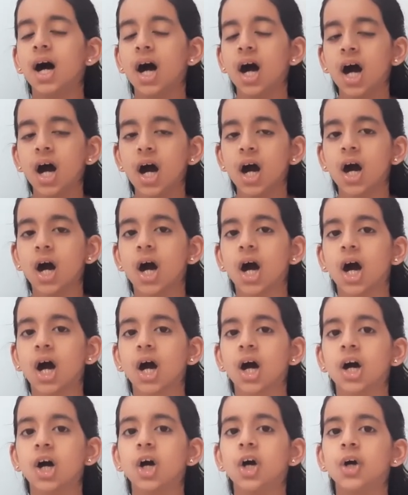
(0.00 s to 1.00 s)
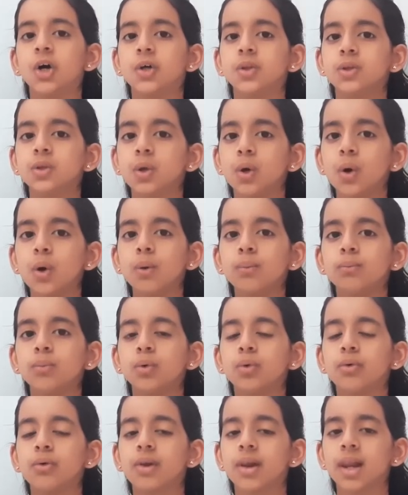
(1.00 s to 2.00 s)
Ah, no
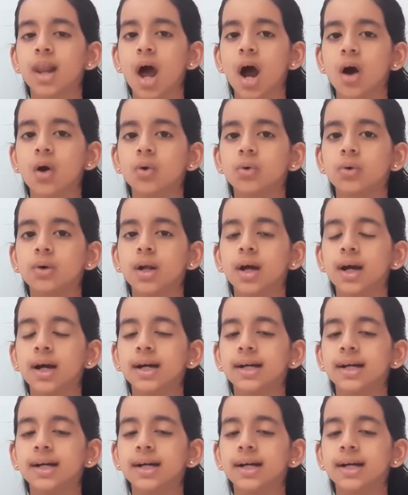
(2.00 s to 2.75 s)
more loud